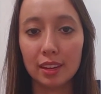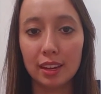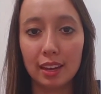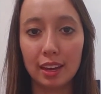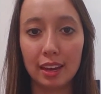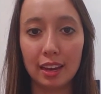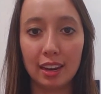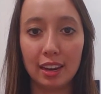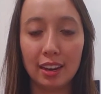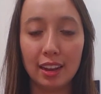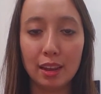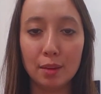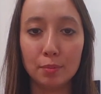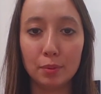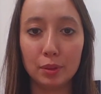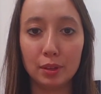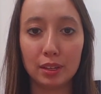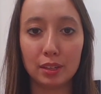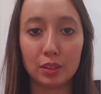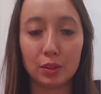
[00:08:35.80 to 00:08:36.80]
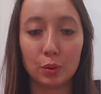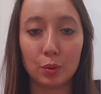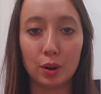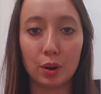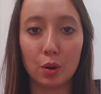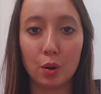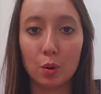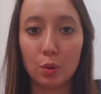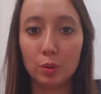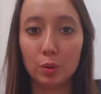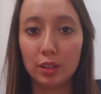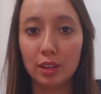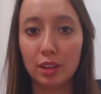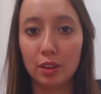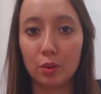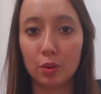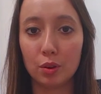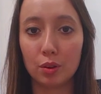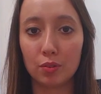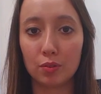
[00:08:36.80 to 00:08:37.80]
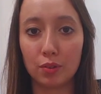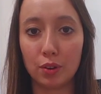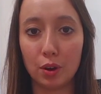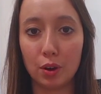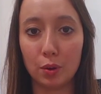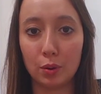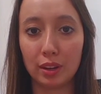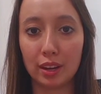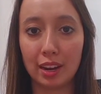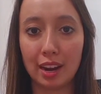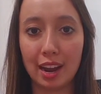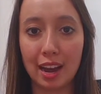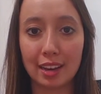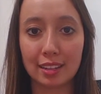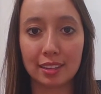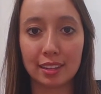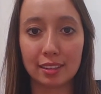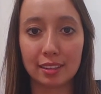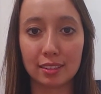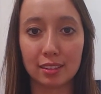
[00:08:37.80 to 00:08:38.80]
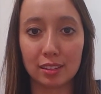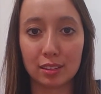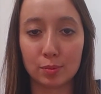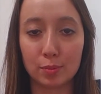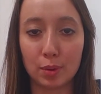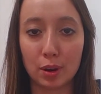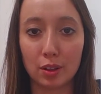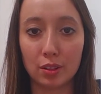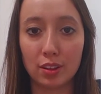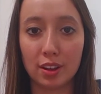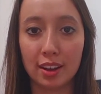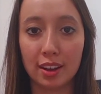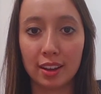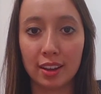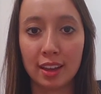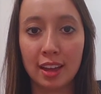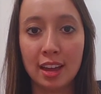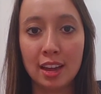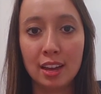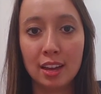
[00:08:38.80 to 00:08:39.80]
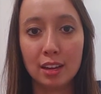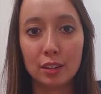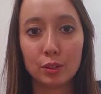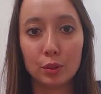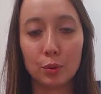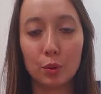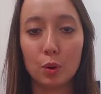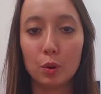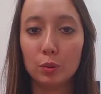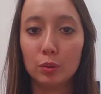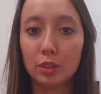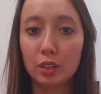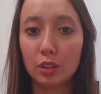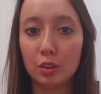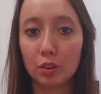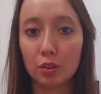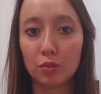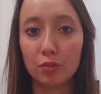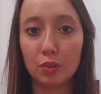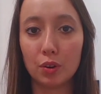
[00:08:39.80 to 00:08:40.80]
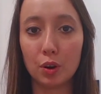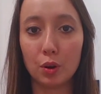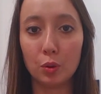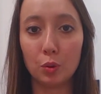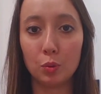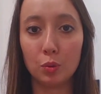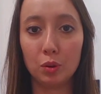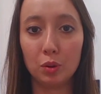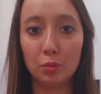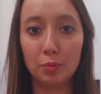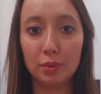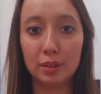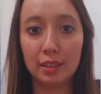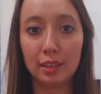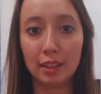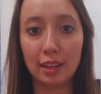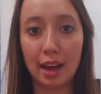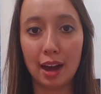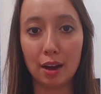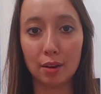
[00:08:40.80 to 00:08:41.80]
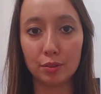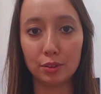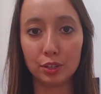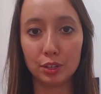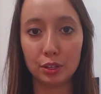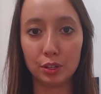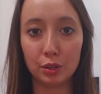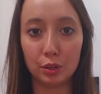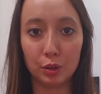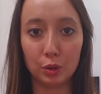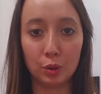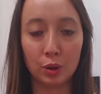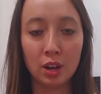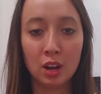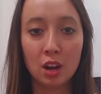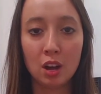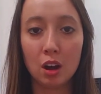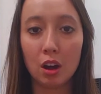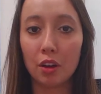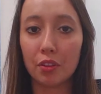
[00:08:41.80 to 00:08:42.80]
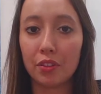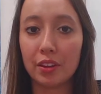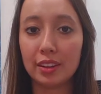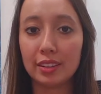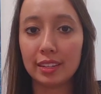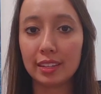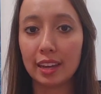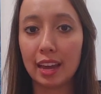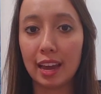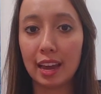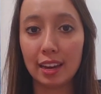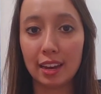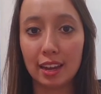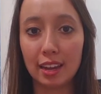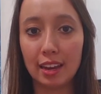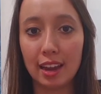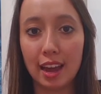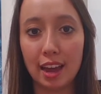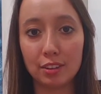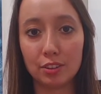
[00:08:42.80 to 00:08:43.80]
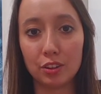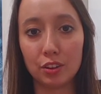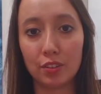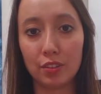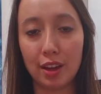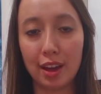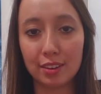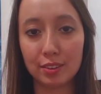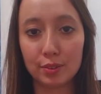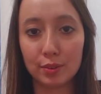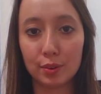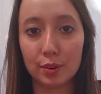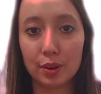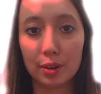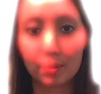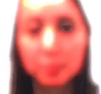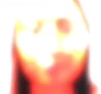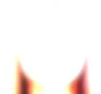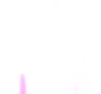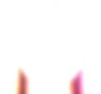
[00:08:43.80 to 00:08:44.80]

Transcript: and enable it to where only your phone can access the smart lock. So only your phone will be allowed to authenticate and enter that door.